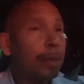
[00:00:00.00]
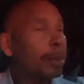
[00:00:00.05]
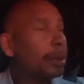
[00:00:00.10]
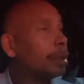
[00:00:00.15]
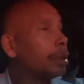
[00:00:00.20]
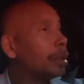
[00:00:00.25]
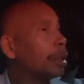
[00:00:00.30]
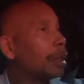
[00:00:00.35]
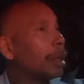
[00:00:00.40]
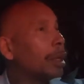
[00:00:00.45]
But
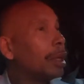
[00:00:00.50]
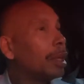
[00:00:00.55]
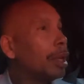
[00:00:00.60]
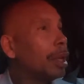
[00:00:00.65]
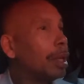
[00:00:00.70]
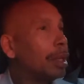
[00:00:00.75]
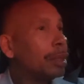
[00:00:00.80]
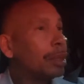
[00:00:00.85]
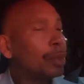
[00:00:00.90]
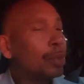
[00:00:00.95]
uh,
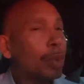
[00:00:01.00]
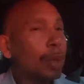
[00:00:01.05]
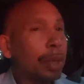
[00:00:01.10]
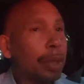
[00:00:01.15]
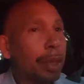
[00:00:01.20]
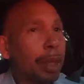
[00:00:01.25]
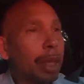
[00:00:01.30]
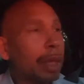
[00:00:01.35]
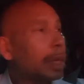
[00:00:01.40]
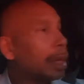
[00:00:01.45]
just want
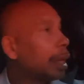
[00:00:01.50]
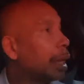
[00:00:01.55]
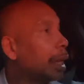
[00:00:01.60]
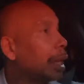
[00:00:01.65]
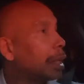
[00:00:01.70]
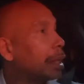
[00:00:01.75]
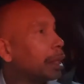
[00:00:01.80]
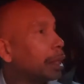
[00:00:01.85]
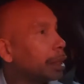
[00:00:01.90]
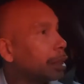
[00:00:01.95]
to thank
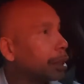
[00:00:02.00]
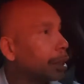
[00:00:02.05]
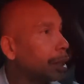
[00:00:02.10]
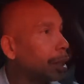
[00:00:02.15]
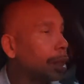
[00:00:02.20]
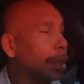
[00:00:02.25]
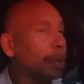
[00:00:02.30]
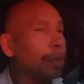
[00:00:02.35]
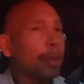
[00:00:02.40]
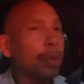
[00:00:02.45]
God that uh,